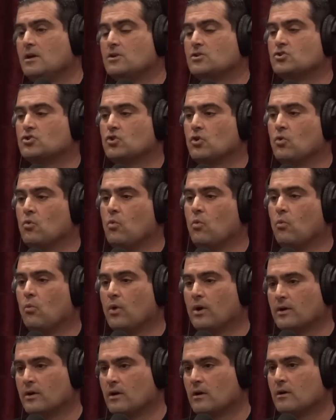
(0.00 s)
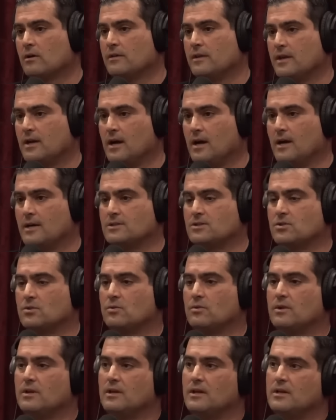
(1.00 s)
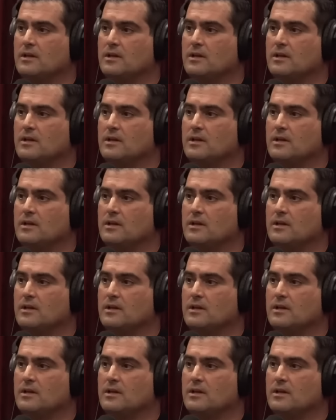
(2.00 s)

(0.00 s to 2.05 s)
So what are the odds? So